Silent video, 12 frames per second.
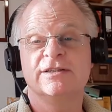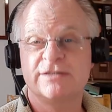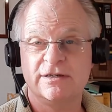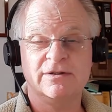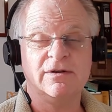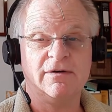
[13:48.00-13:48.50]

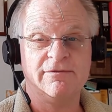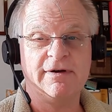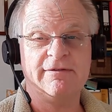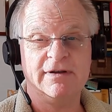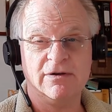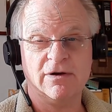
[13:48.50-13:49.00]
so not
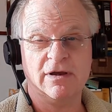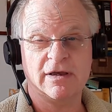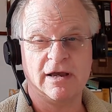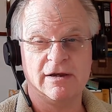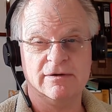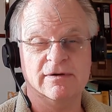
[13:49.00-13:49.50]
very long
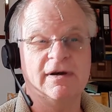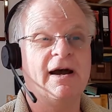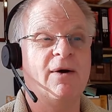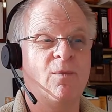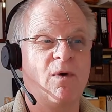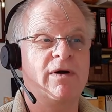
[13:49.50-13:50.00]
ago.
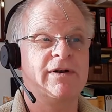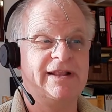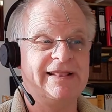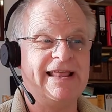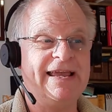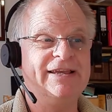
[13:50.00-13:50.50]
And what
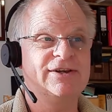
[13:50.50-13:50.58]
did they